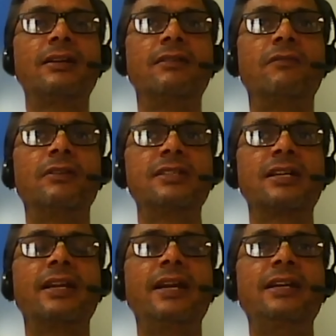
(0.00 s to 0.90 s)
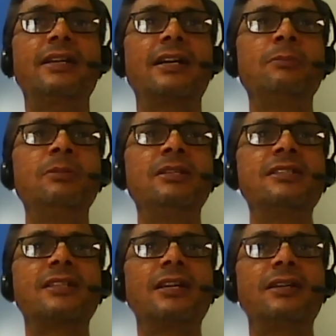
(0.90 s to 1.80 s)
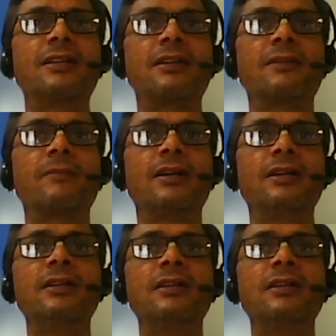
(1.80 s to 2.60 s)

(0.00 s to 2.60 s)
was a great administrator, right?